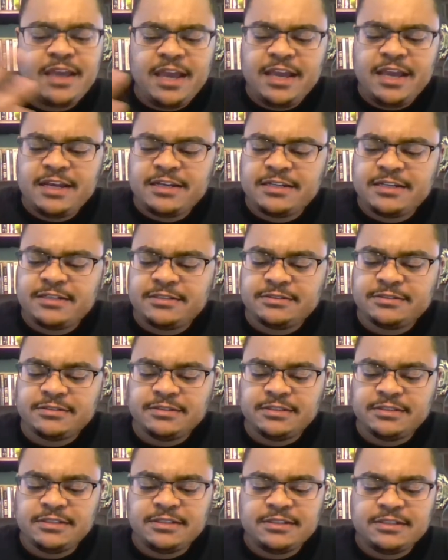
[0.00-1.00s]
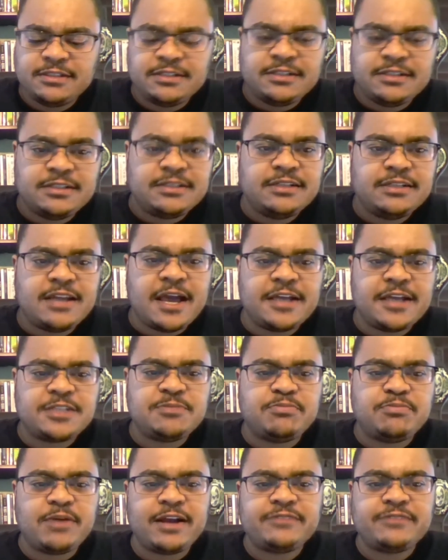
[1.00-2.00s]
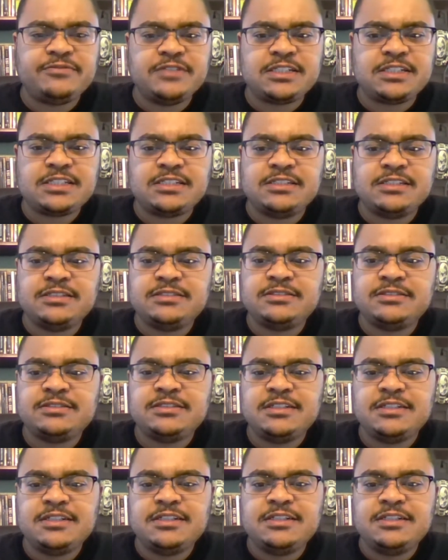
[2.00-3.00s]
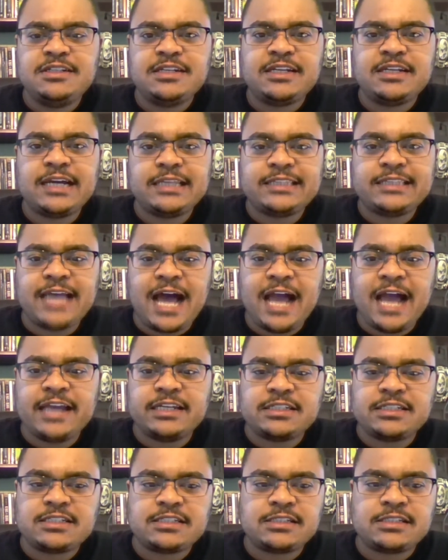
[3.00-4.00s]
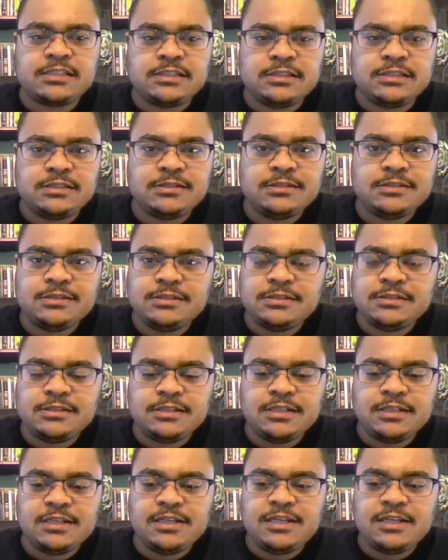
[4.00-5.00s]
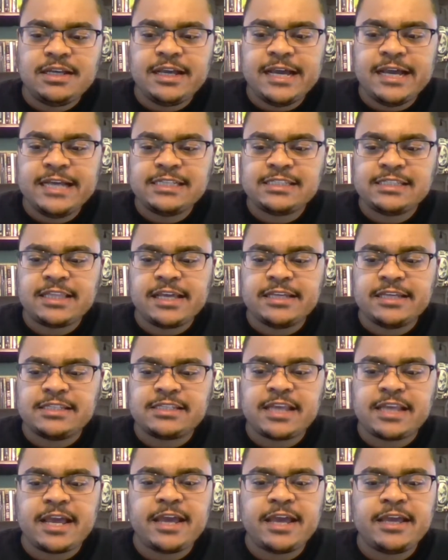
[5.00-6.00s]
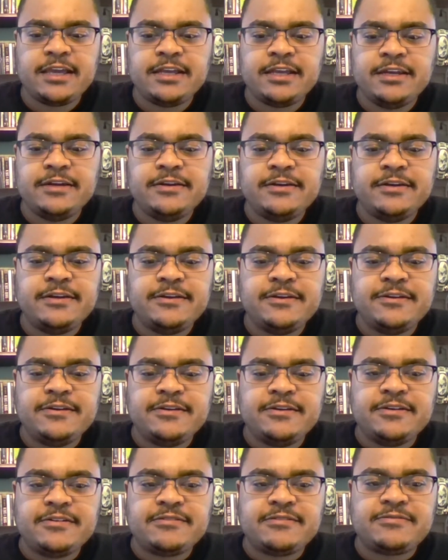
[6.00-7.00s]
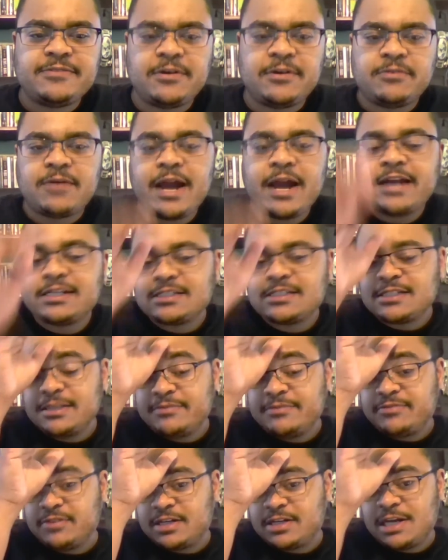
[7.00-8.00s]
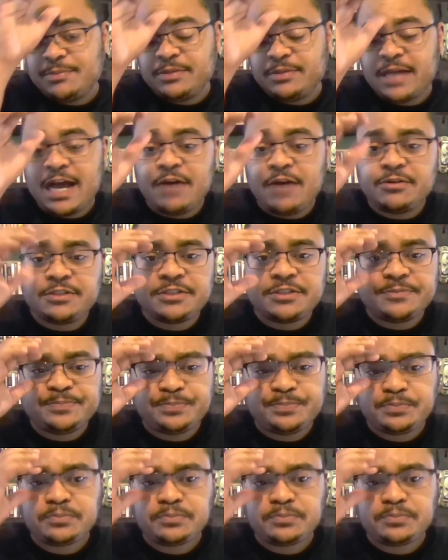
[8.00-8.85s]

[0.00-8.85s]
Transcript: Ate a nice breakfast and got the itis, as they say, and fell right asleep for a couple hours